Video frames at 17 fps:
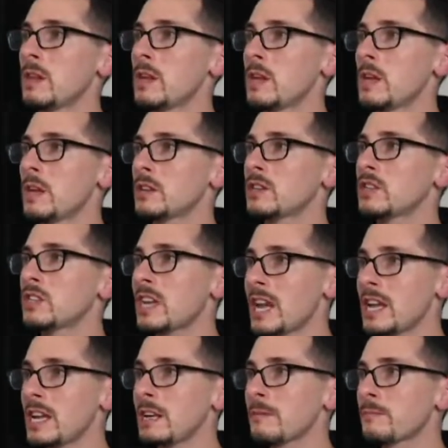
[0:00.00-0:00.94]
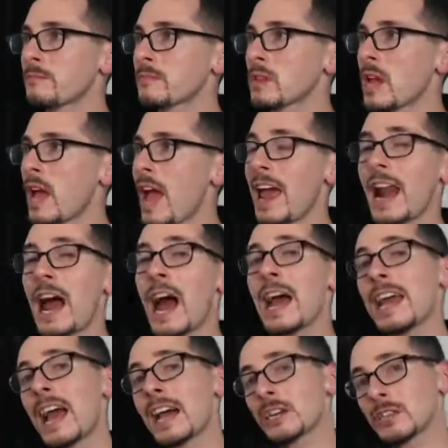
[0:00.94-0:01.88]
state. And
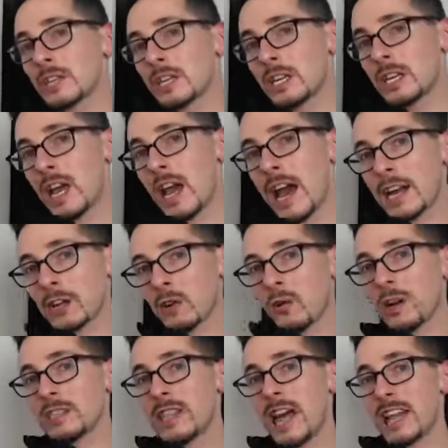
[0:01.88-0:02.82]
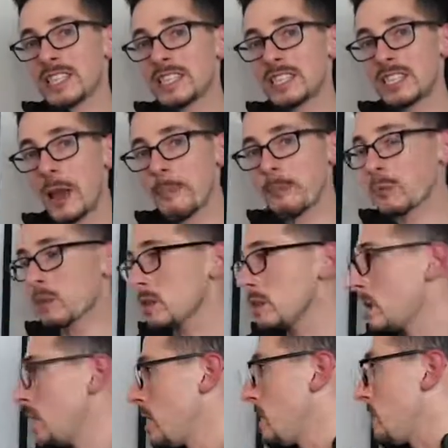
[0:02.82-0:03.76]
I actually categorize that
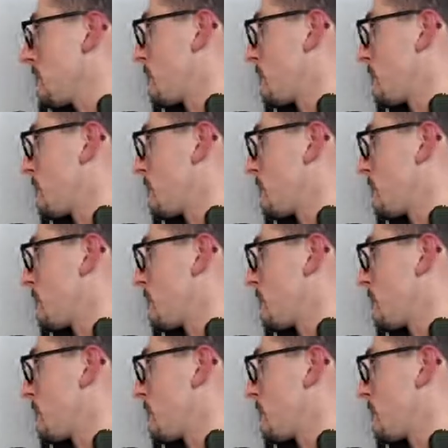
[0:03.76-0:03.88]
separately